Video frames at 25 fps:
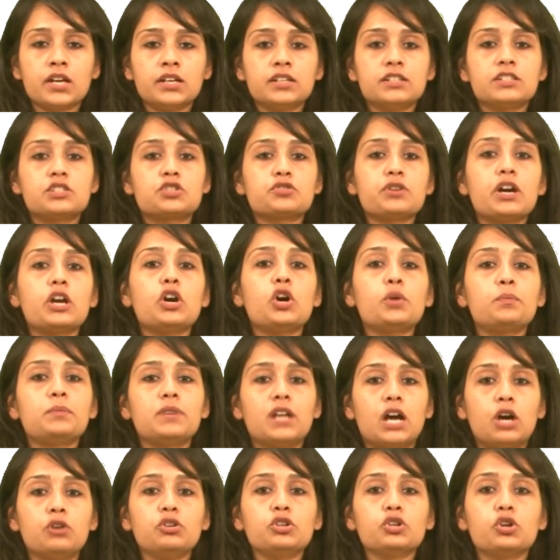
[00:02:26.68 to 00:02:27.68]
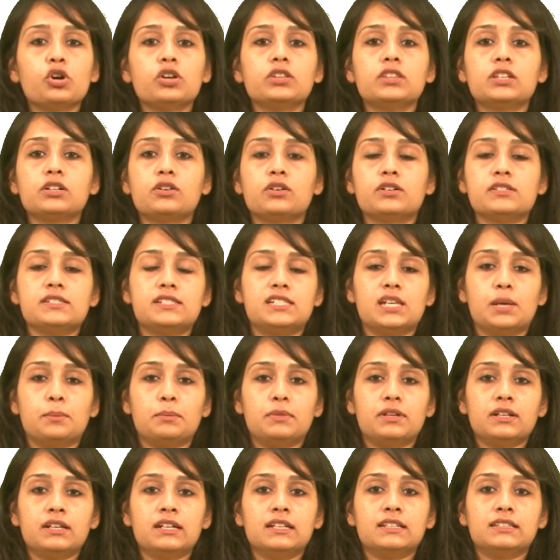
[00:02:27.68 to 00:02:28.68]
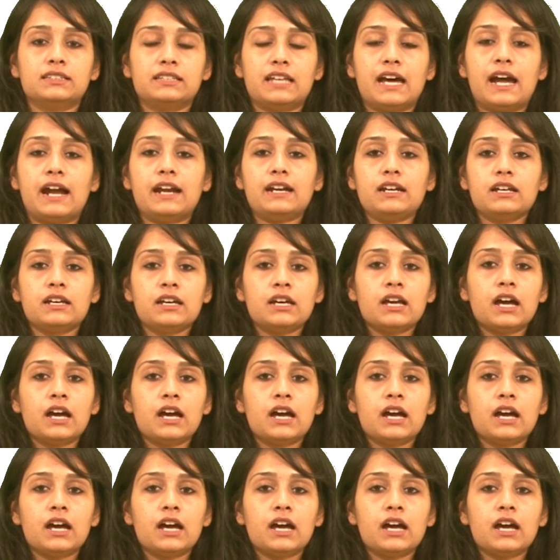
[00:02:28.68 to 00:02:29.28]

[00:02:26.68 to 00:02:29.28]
So I hope now you got the concept that